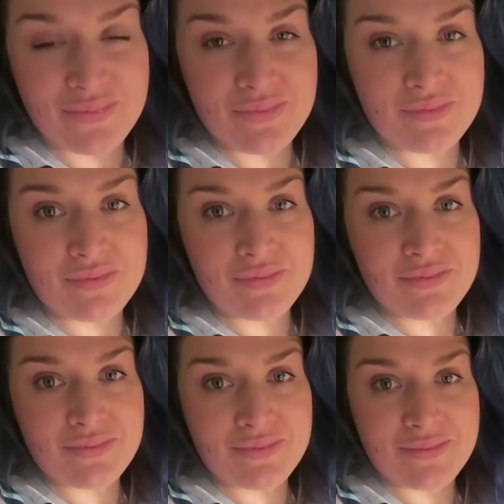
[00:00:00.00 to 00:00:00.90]
you want to video
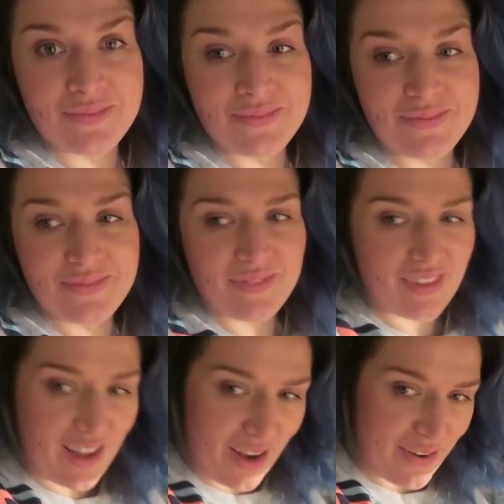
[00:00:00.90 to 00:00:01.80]
you?
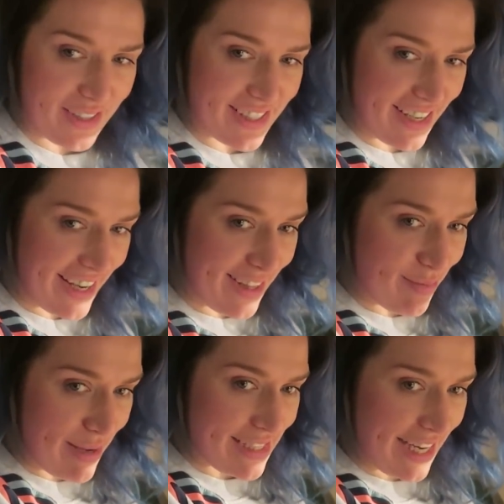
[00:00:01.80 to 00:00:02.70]
No, because then I get
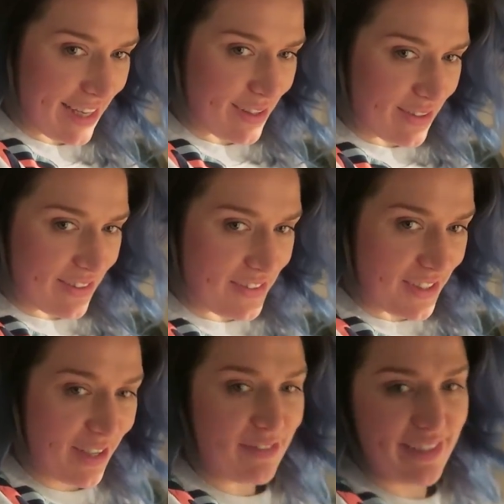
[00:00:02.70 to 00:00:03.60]
the best angle if
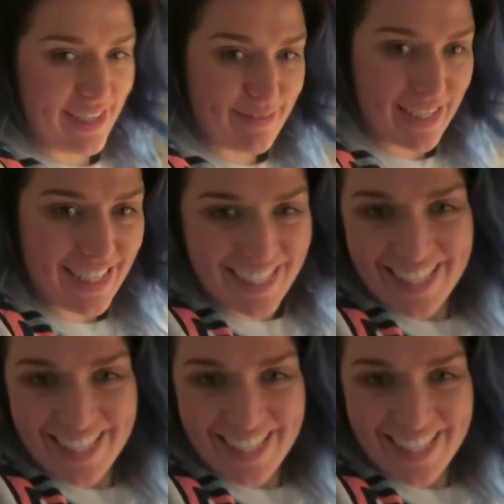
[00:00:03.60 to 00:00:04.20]
you don't video me.